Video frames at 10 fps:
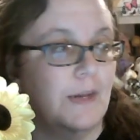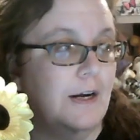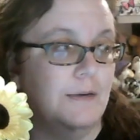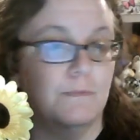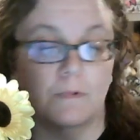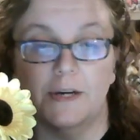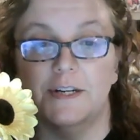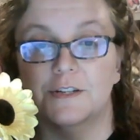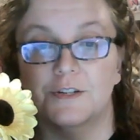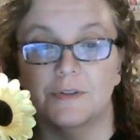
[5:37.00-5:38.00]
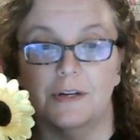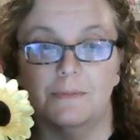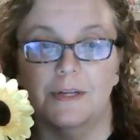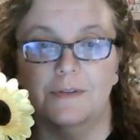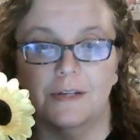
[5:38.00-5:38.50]
I'm writing to
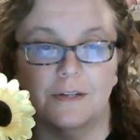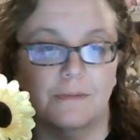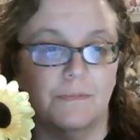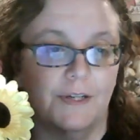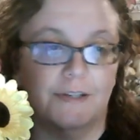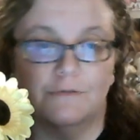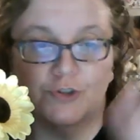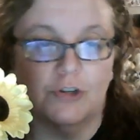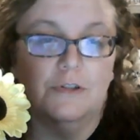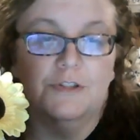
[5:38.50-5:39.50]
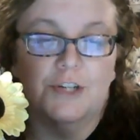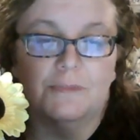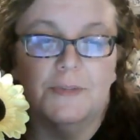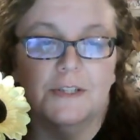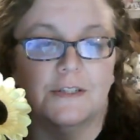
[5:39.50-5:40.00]
them and then I'm like ju-
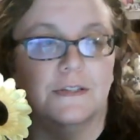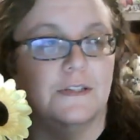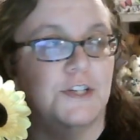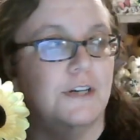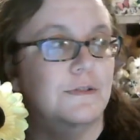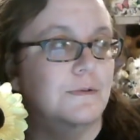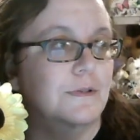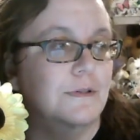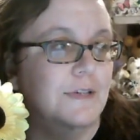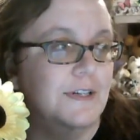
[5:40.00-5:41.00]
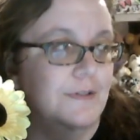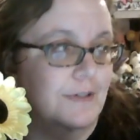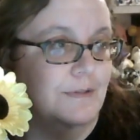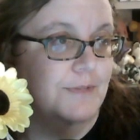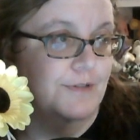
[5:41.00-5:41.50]
jumping into the channel real quick and
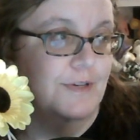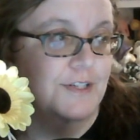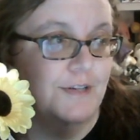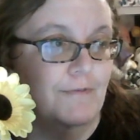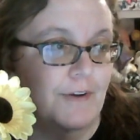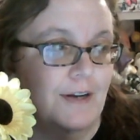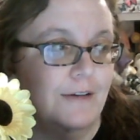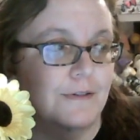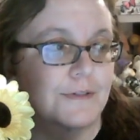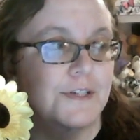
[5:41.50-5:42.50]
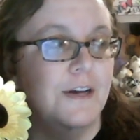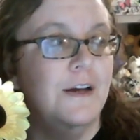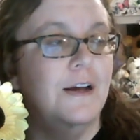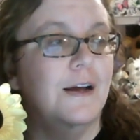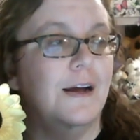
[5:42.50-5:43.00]
then I'm doing something else.
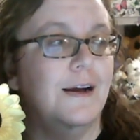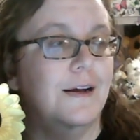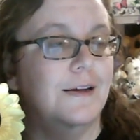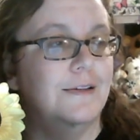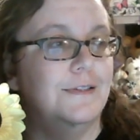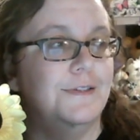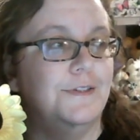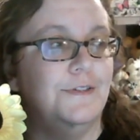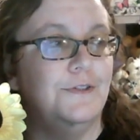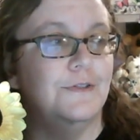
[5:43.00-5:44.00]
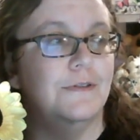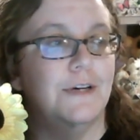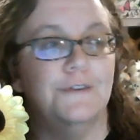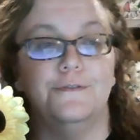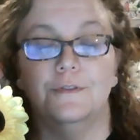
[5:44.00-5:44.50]
And, you know,
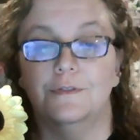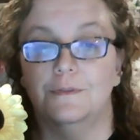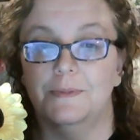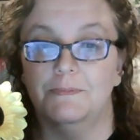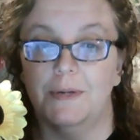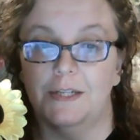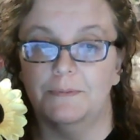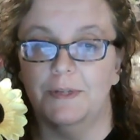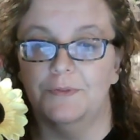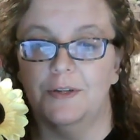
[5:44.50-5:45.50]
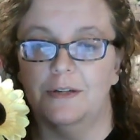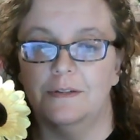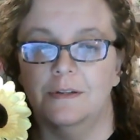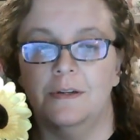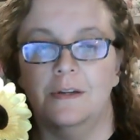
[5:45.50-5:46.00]
I feel a little bit bad about that.